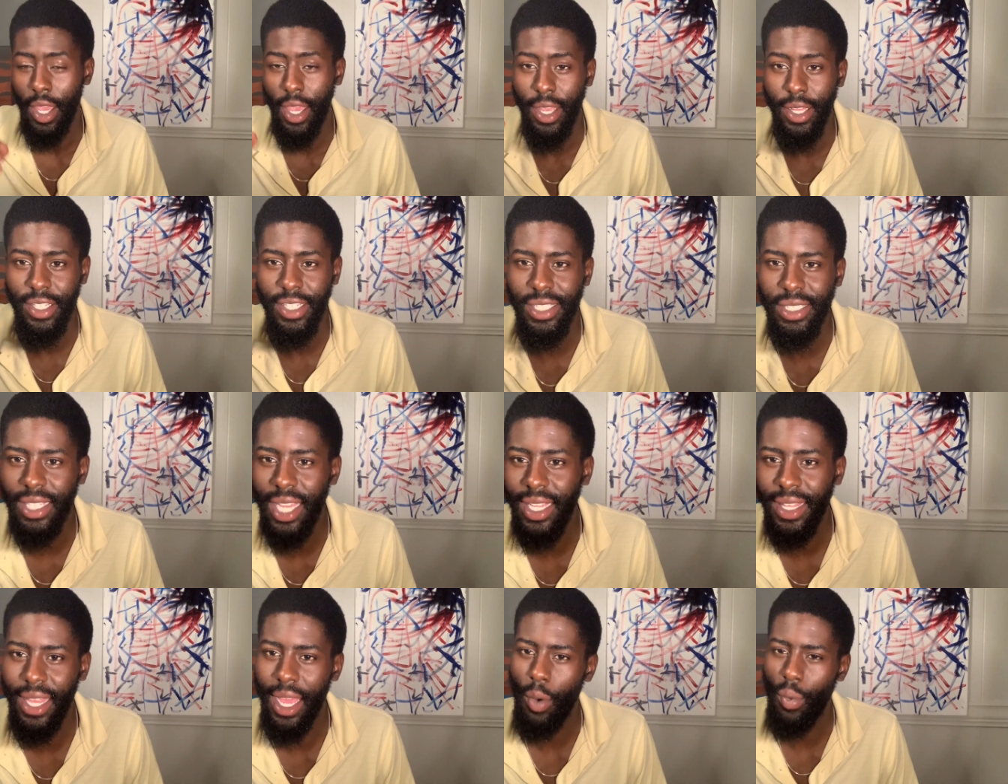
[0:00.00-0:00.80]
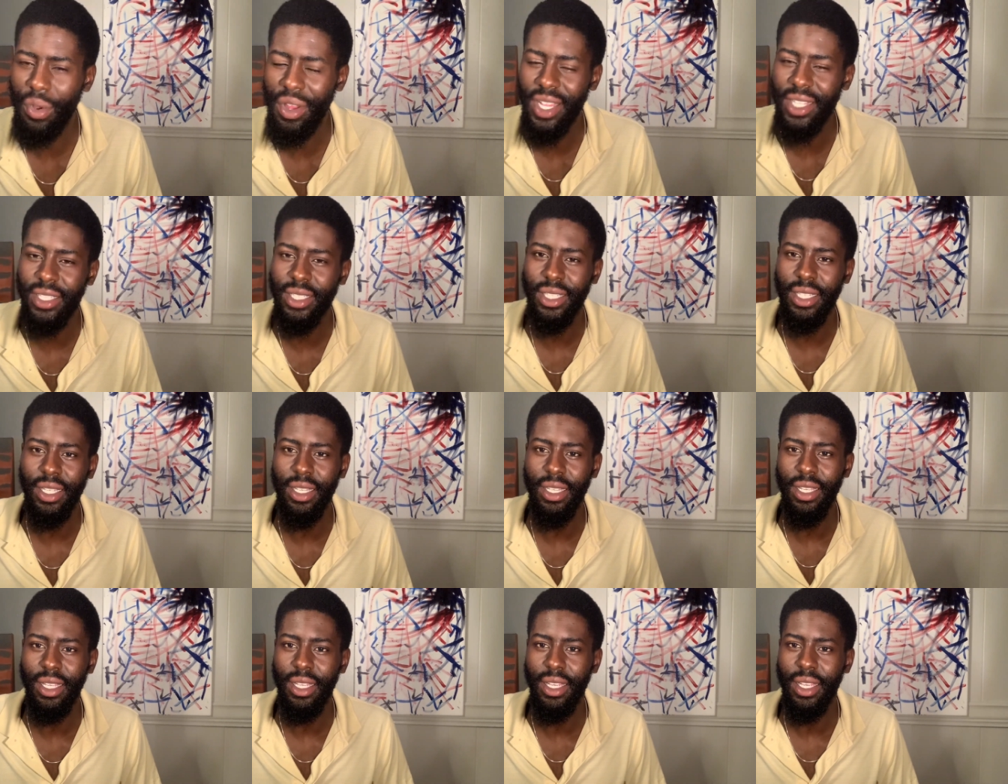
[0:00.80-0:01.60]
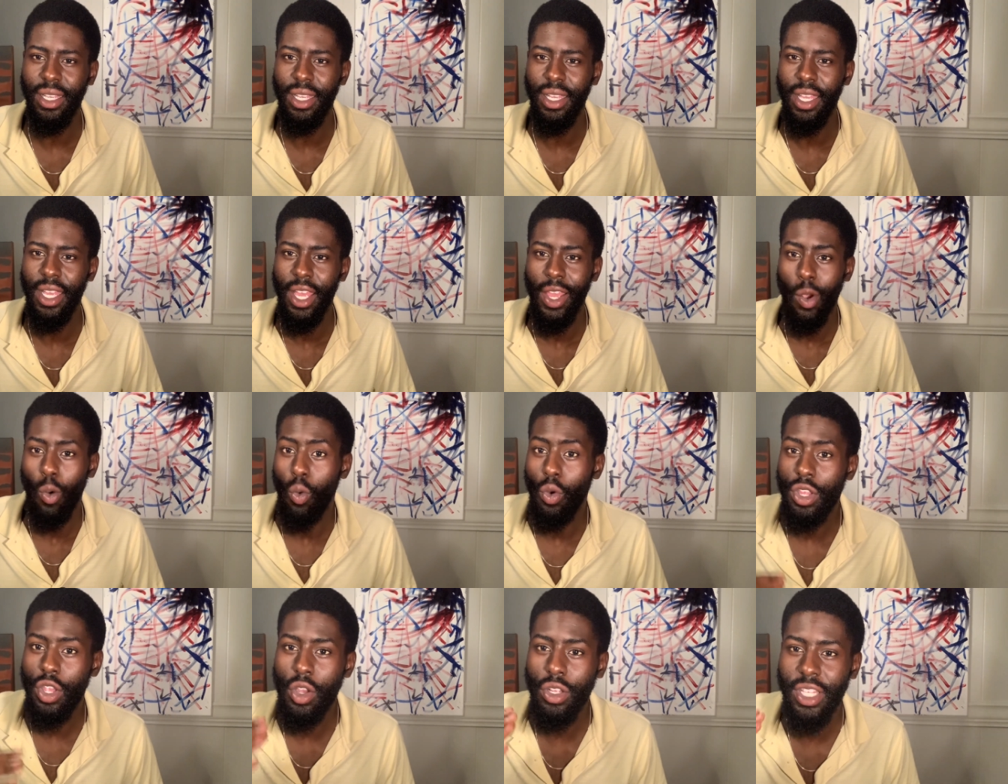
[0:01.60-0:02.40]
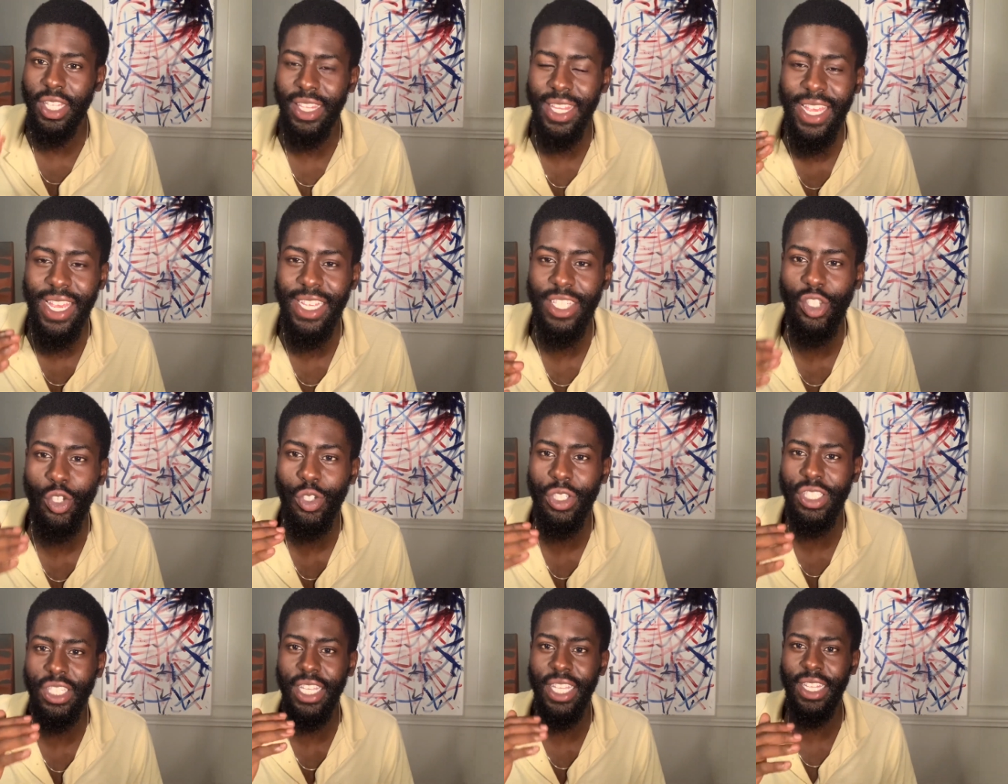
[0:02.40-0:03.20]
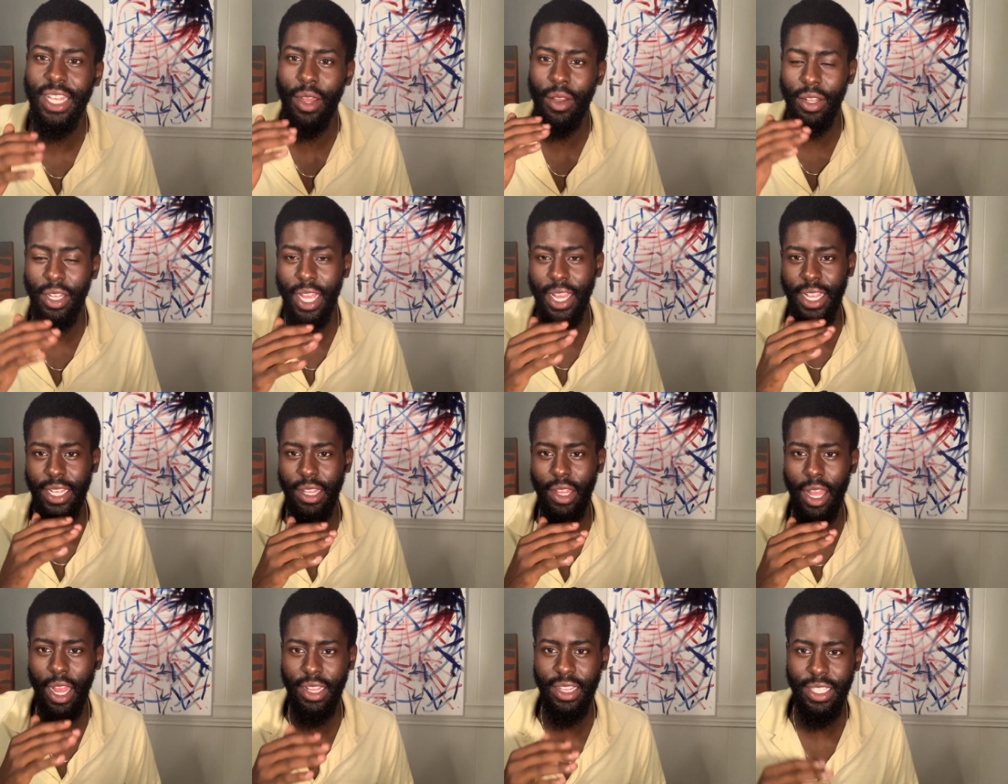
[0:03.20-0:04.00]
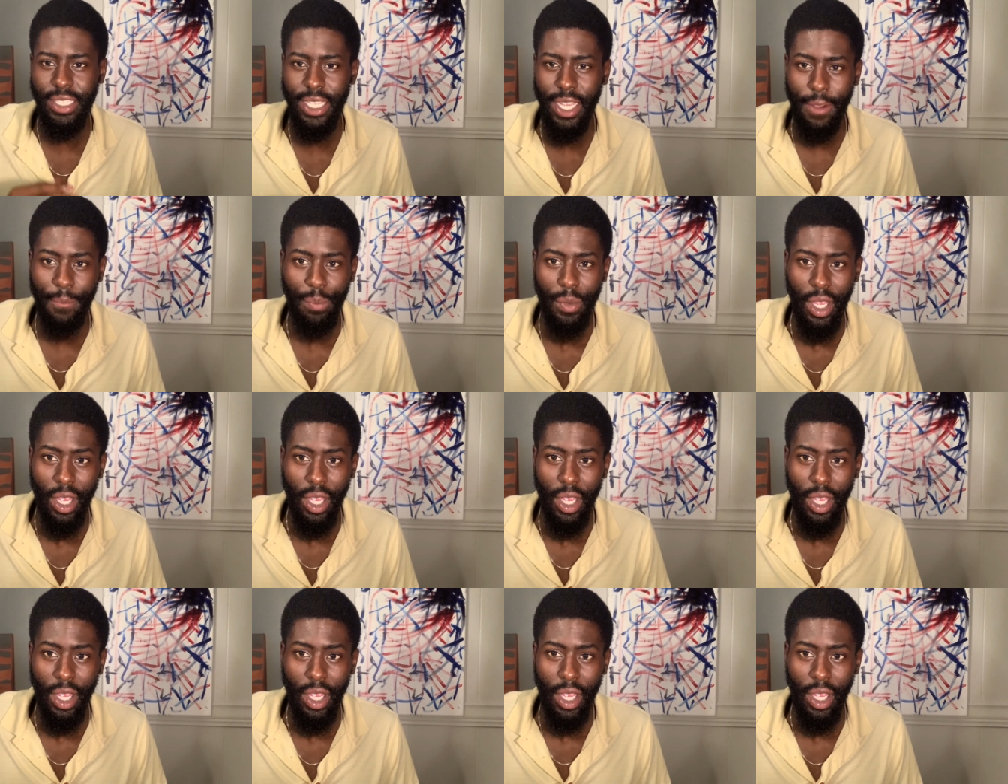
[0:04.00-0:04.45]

Just take that risk. Well, the thing is, you'll see that, like they say,